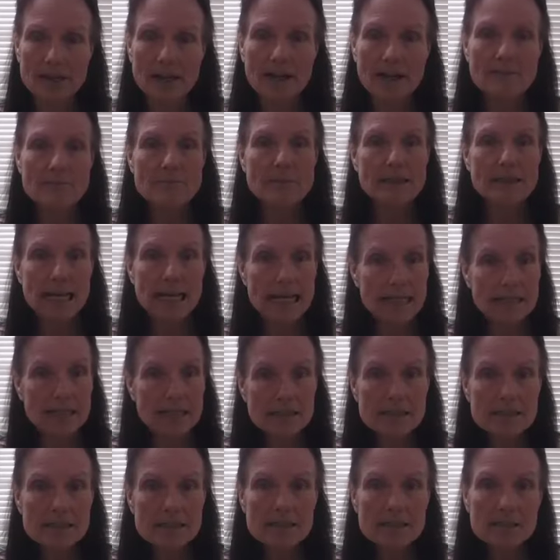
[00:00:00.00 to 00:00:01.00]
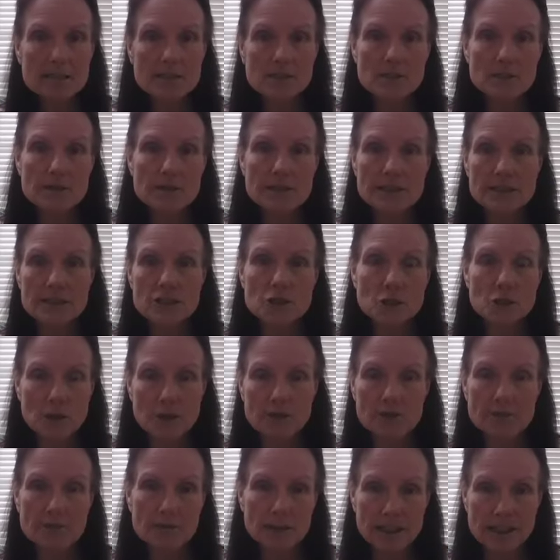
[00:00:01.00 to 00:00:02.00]
I've been asked to do this
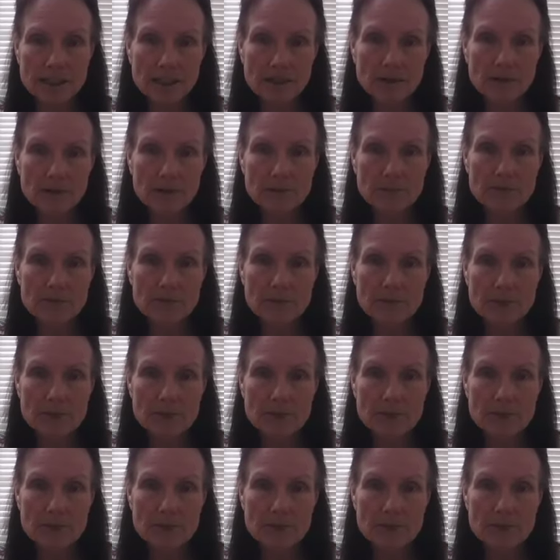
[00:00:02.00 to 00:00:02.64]
short video